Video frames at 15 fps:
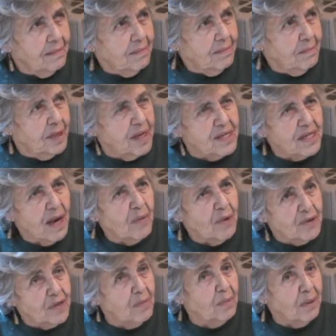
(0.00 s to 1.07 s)
because I
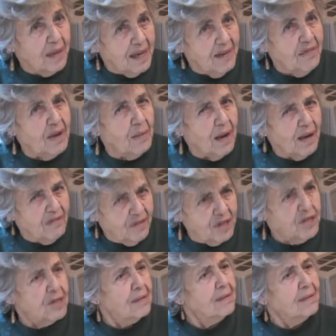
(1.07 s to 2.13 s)
wasn't believing my
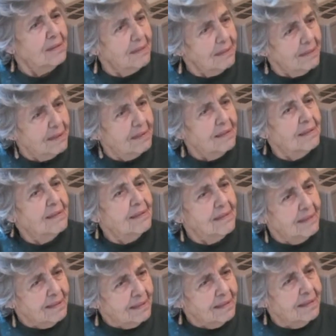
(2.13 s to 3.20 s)
vision,
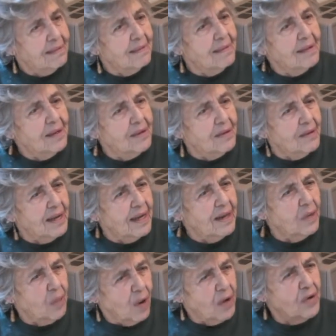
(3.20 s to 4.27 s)
and
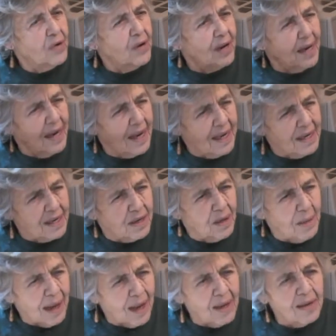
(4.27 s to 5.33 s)
the Wonderground hadn't
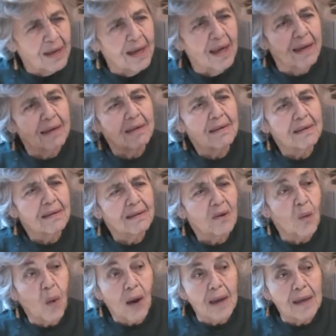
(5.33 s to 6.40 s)
come out yet,
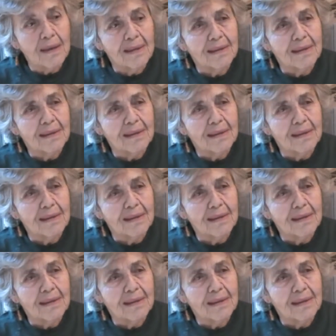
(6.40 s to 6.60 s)
quite.